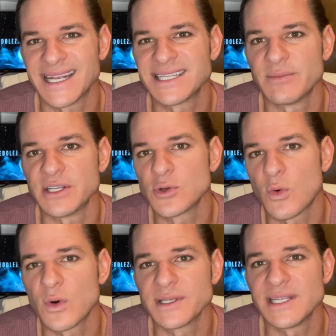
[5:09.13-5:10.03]
sentiment
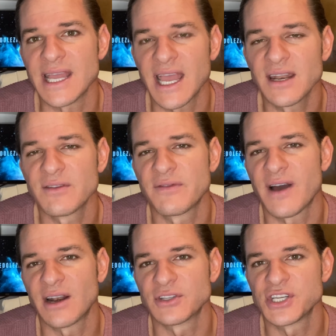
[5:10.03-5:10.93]
towards the end of the
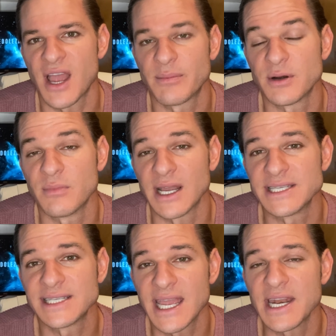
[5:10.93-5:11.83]
final chapter by
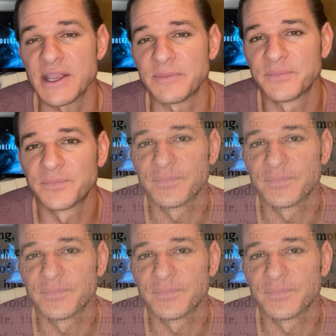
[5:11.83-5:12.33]
stating,